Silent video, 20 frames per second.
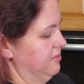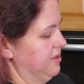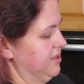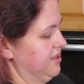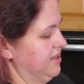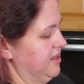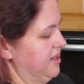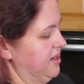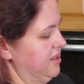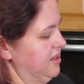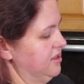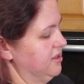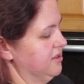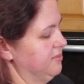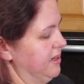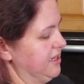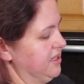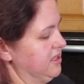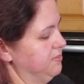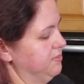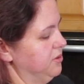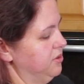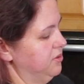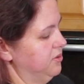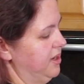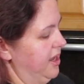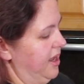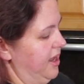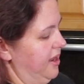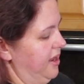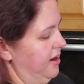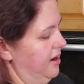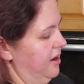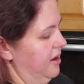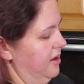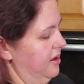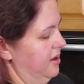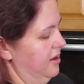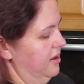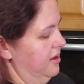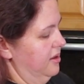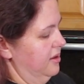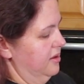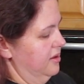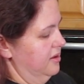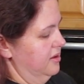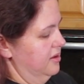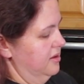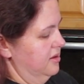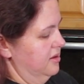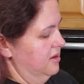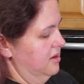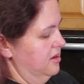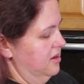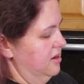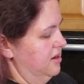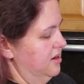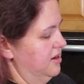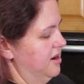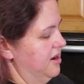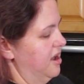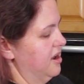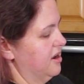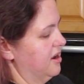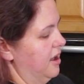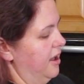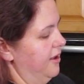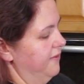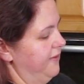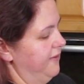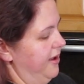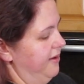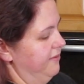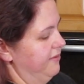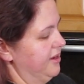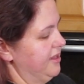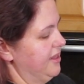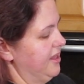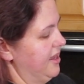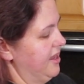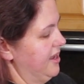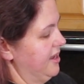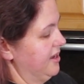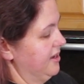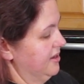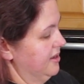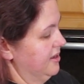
just going to use my spoon and knock off everything.